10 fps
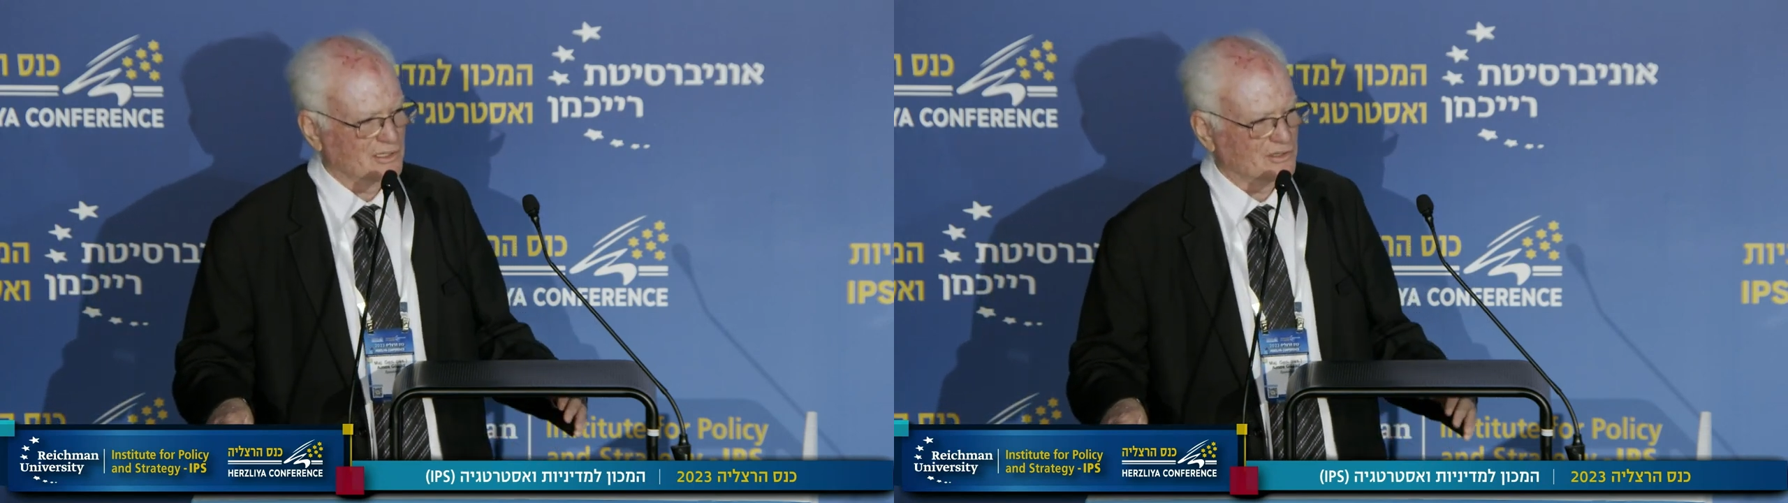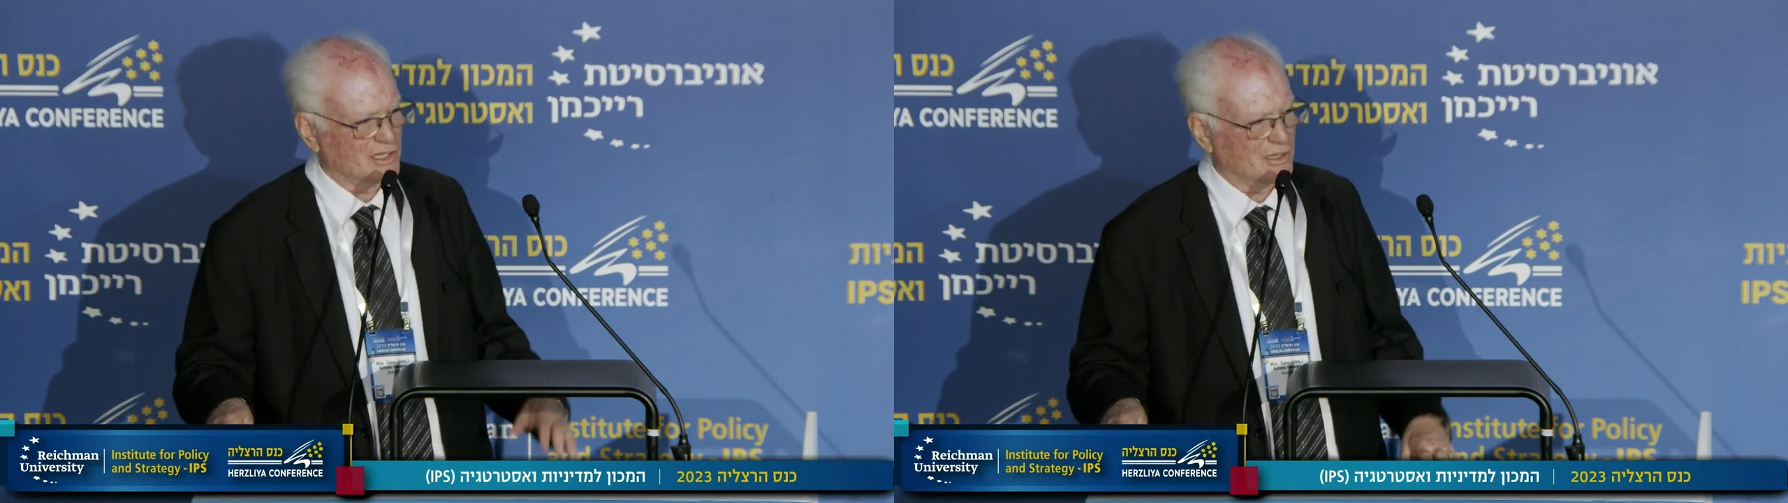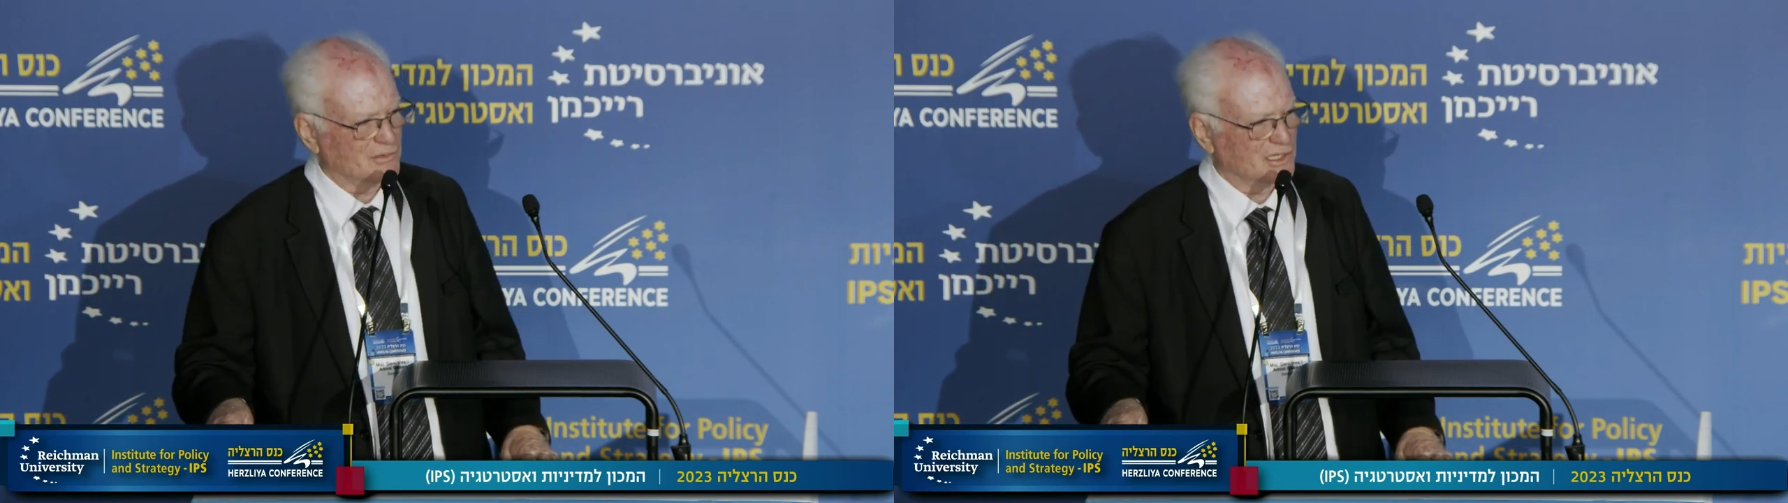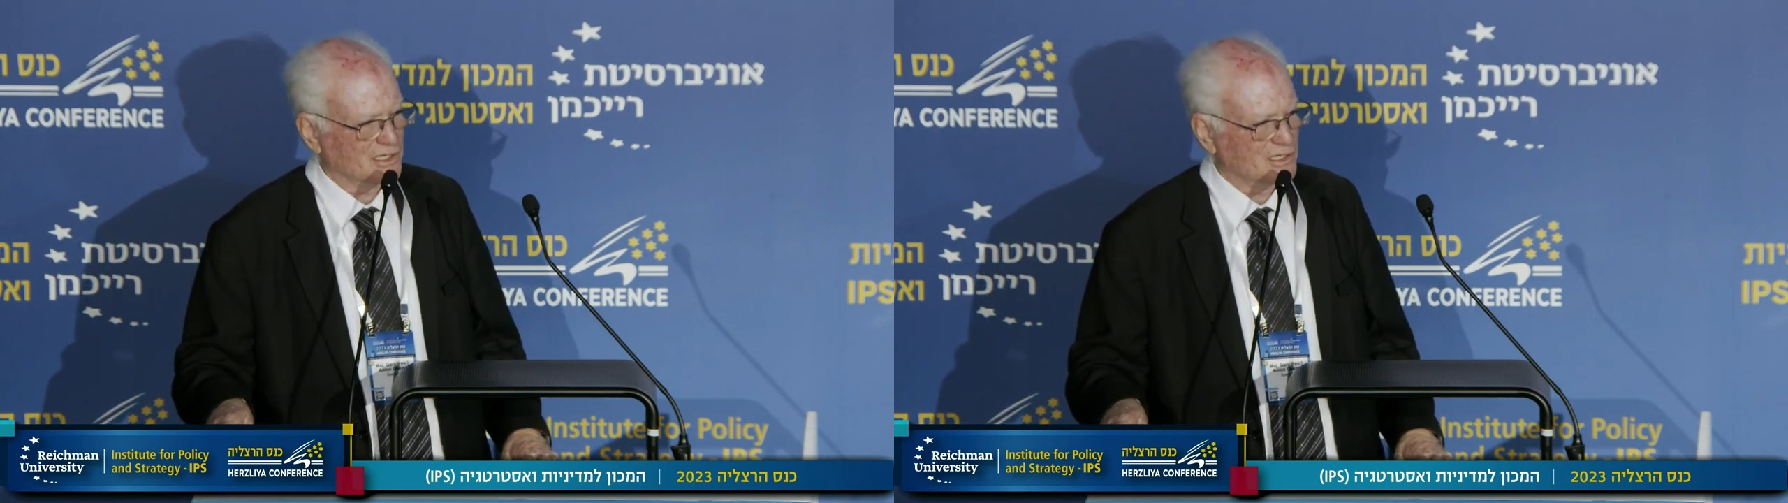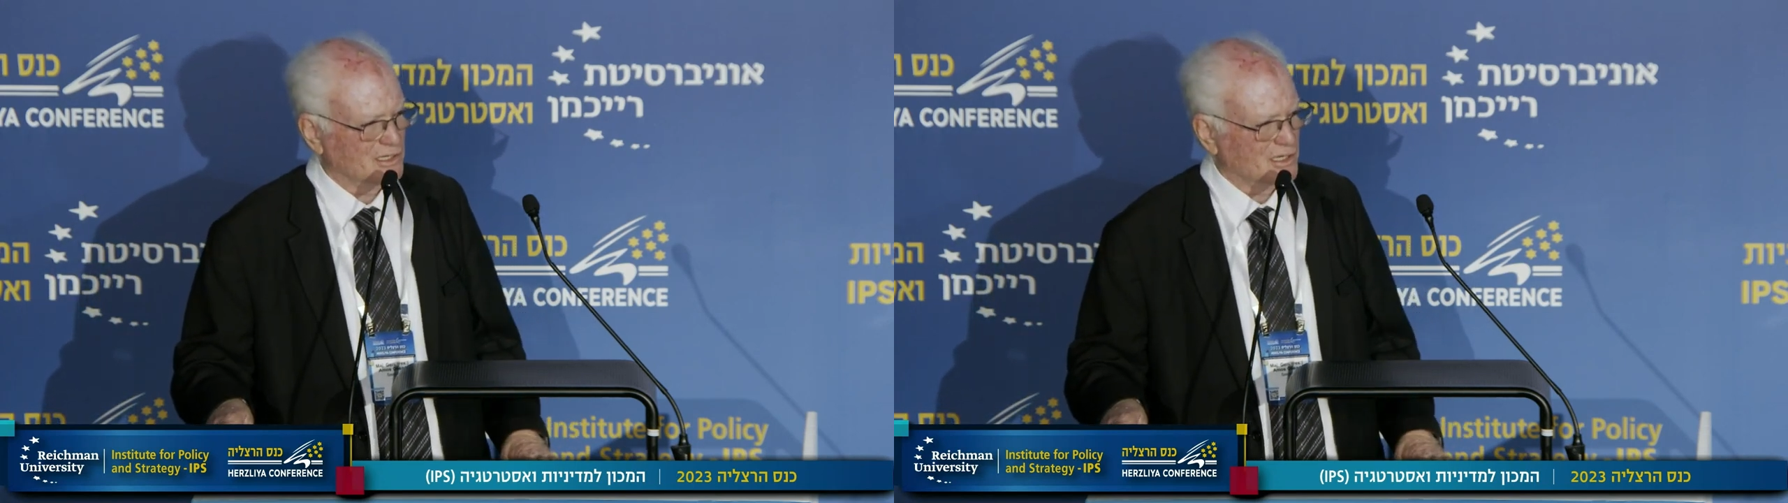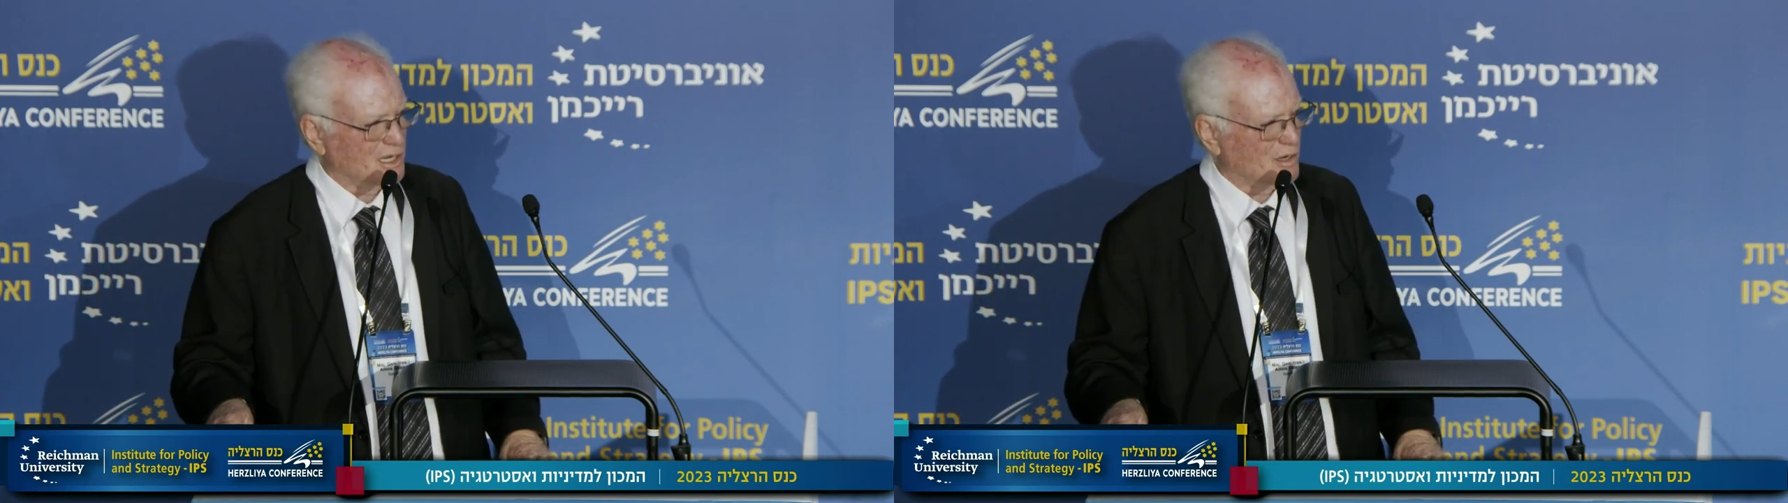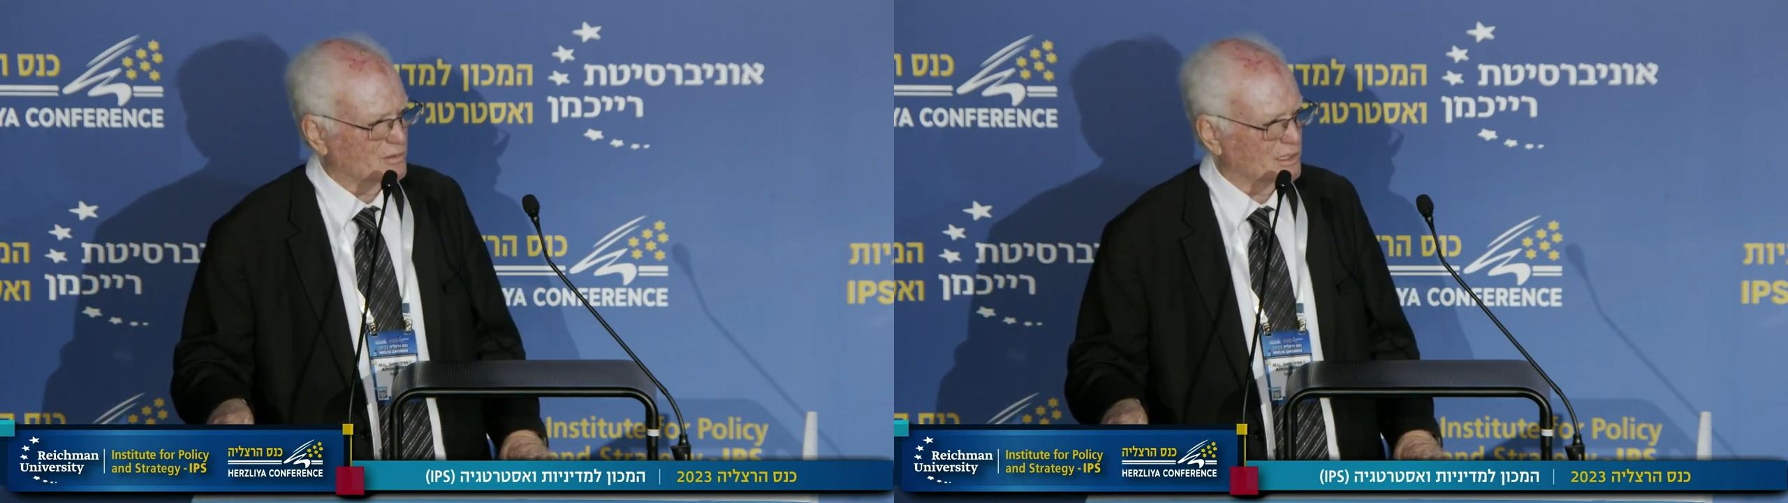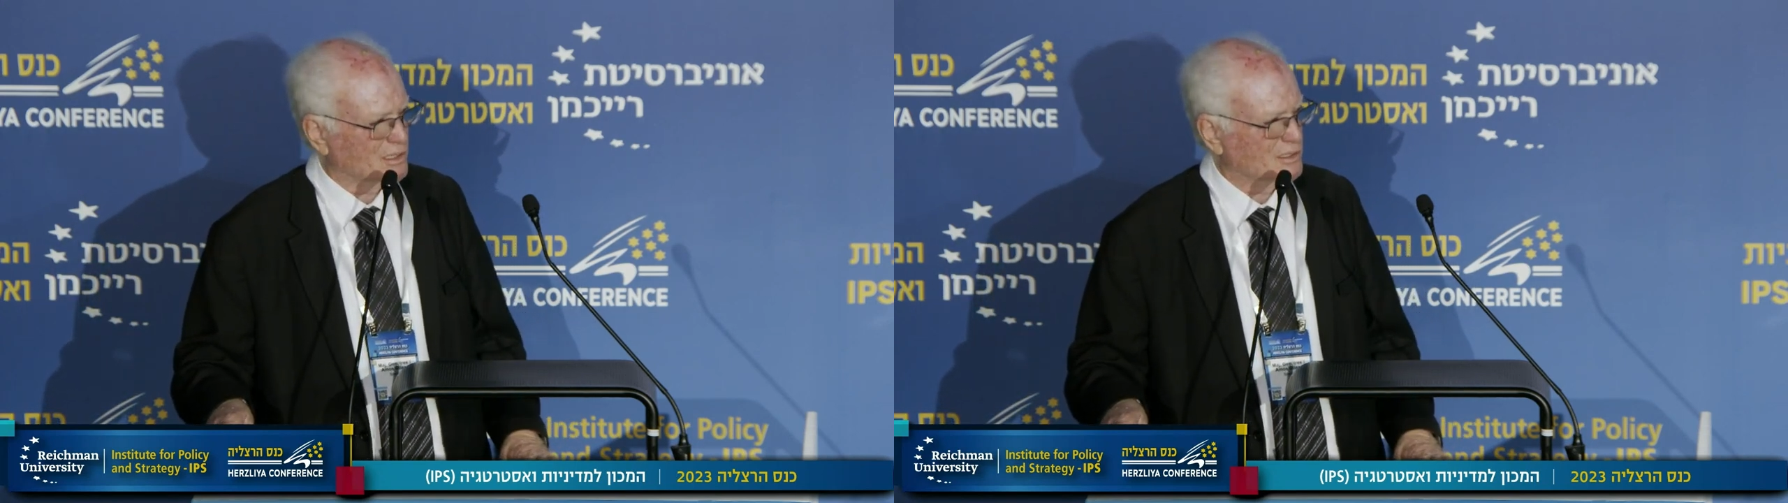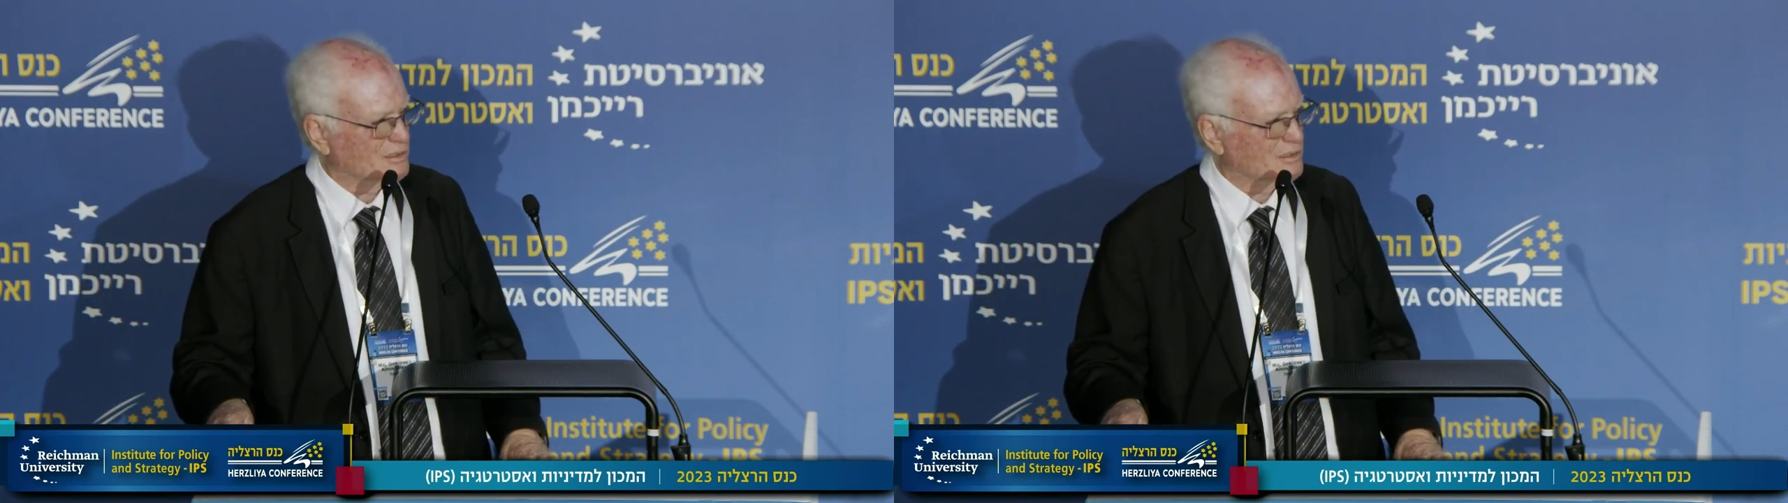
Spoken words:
namely our